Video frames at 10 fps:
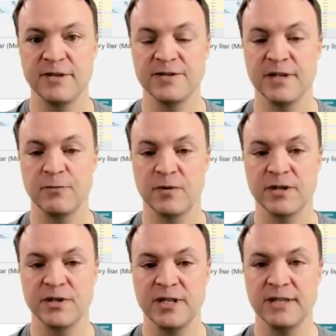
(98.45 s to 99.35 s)
or there's a
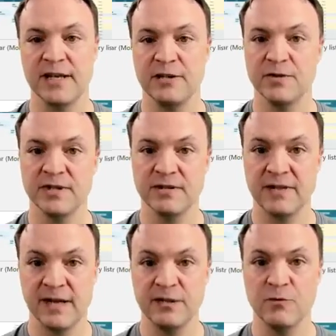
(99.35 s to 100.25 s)
worksheet
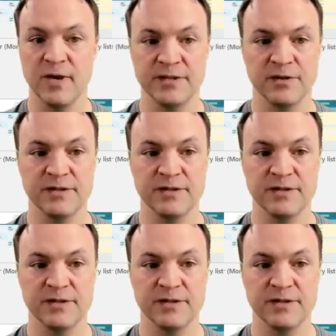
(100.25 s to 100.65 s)
that you want